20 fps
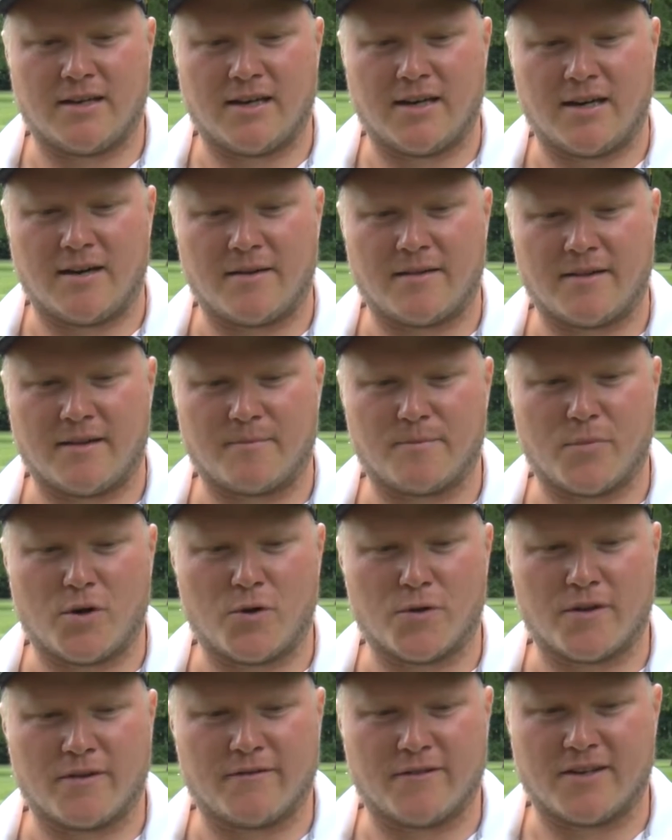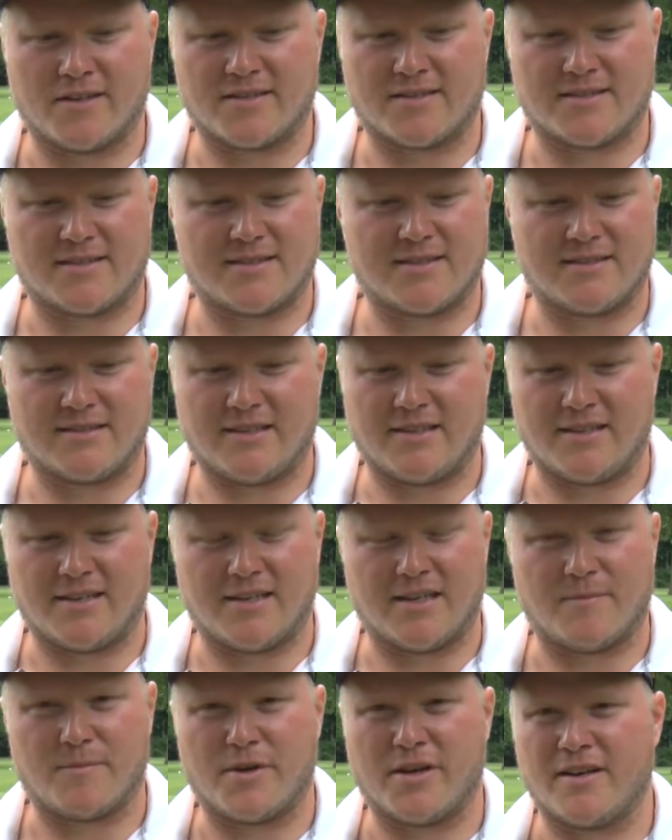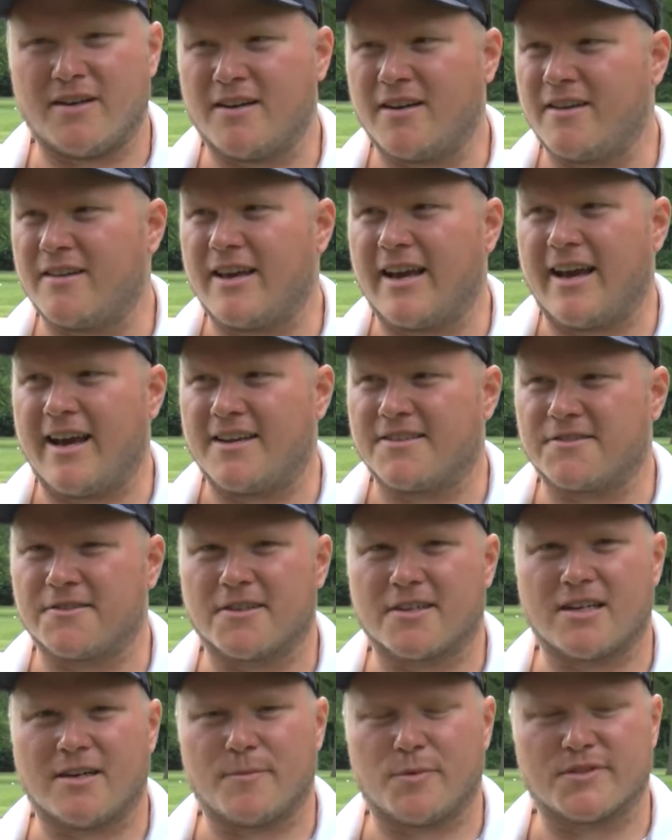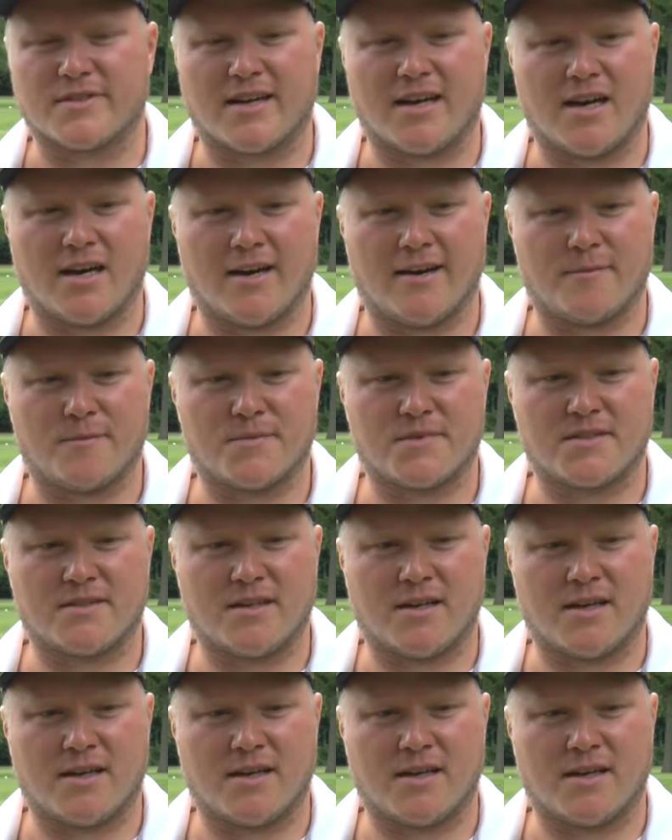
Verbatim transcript: Uh, I think both of us ended up hitting in the hazard a couple times.